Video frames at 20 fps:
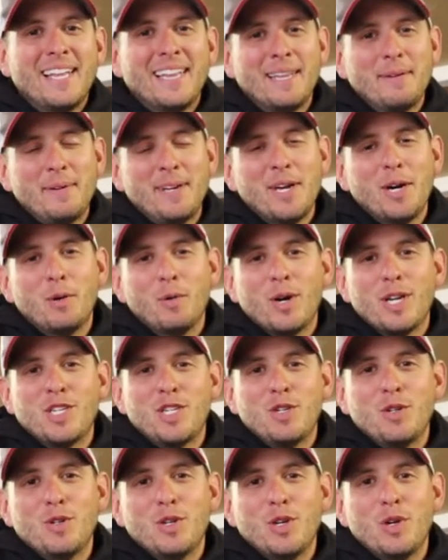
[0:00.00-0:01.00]
Let me know
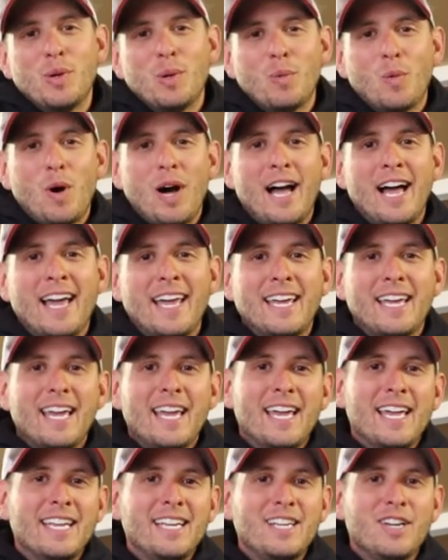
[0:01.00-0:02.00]
what you do and why
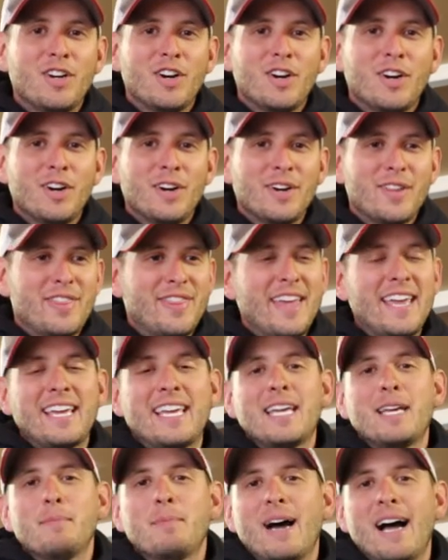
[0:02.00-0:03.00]
and your
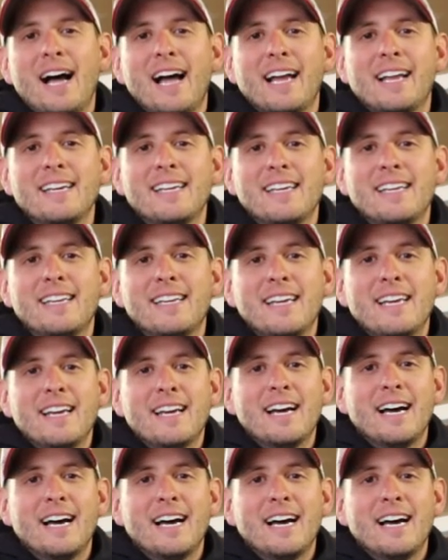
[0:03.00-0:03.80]
thinking behind it.